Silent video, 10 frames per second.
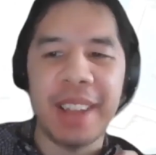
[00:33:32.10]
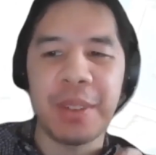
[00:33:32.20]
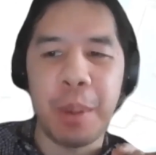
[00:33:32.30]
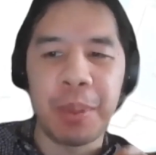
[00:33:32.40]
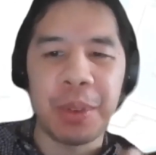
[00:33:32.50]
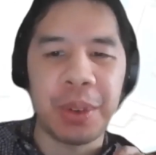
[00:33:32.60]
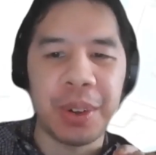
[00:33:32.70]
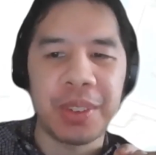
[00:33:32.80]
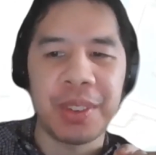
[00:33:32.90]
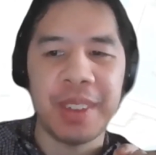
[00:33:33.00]
on open
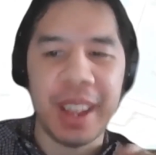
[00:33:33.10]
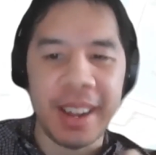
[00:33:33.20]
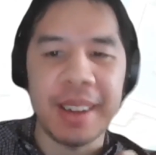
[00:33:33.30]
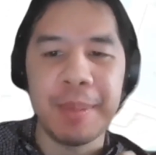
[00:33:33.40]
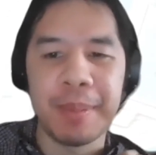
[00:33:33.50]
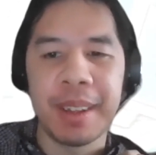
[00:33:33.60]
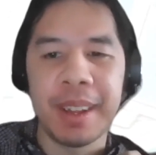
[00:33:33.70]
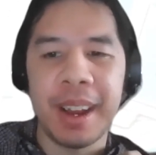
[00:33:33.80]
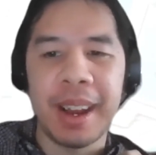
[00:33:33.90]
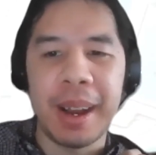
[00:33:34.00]
source data,
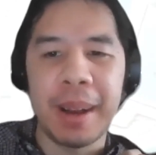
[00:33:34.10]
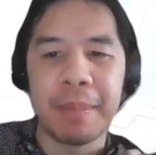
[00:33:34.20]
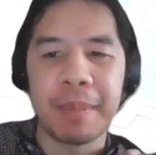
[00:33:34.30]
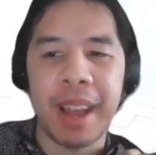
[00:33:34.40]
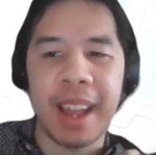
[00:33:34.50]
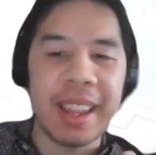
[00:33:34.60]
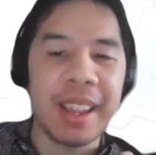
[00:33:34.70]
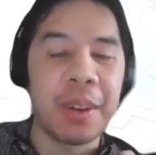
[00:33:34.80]
i.e.